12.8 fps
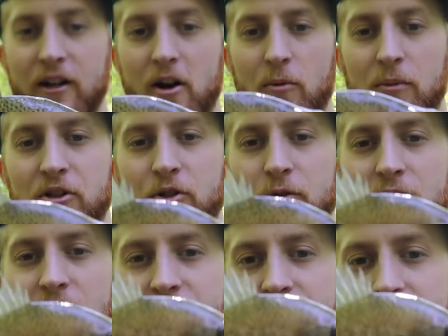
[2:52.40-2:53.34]
out, but you
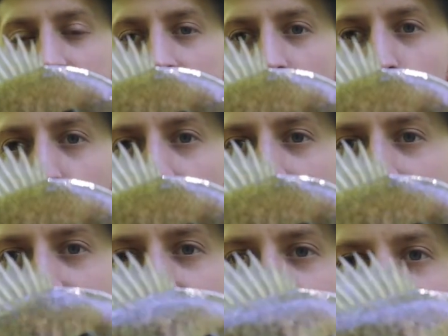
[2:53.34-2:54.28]
can just see how pretty
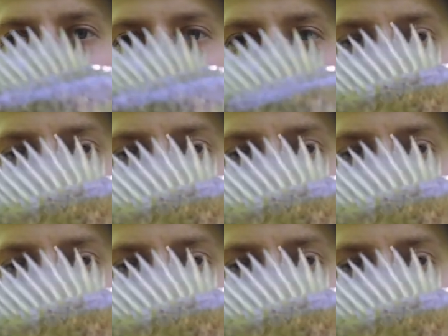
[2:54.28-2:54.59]
this fish is.